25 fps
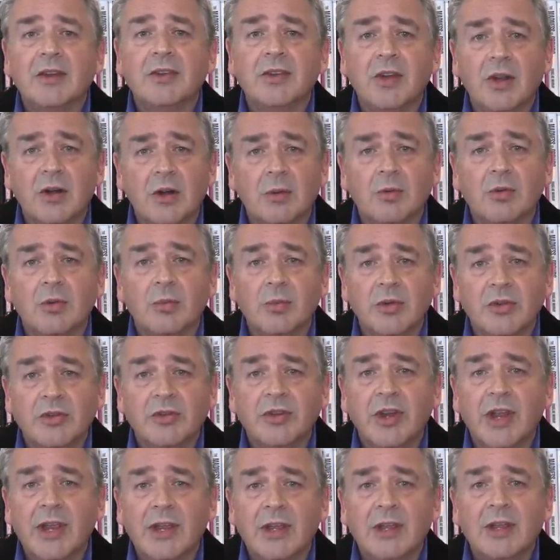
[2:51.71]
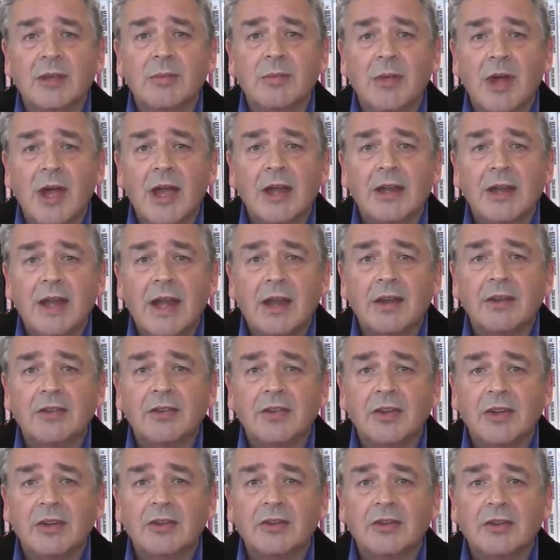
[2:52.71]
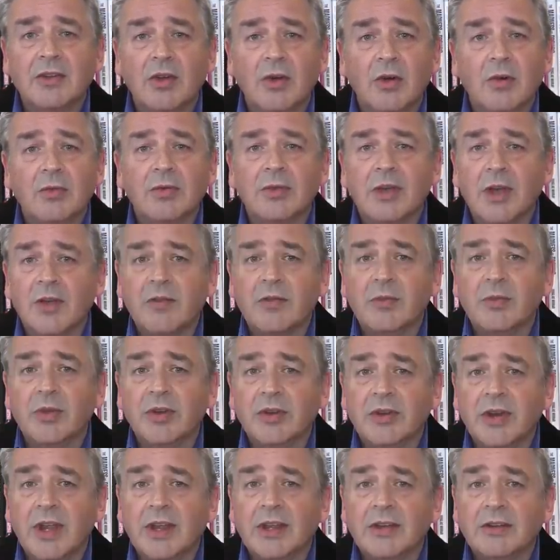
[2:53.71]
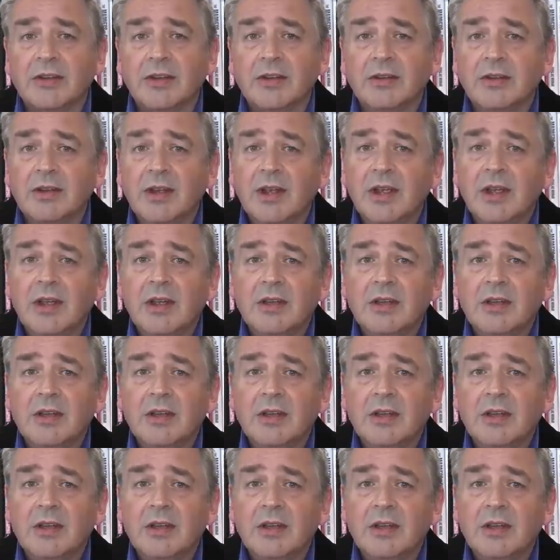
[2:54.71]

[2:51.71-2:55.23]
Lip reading: a terrible mistake in my analysis of government data,